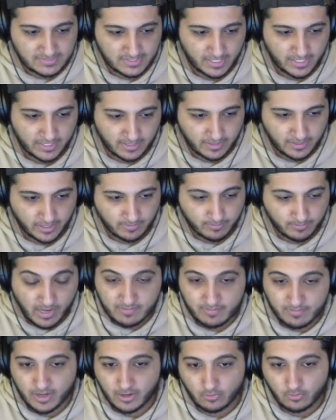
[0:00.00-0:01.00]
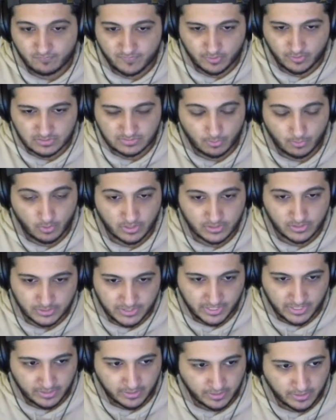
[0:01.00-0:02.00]
that I can like make my own videos more
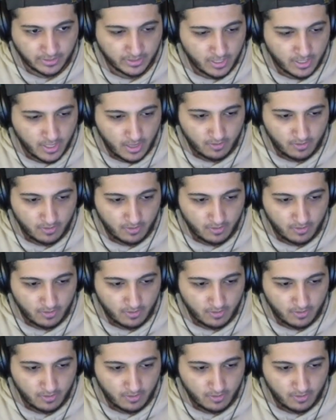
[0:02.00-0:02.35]
entertaining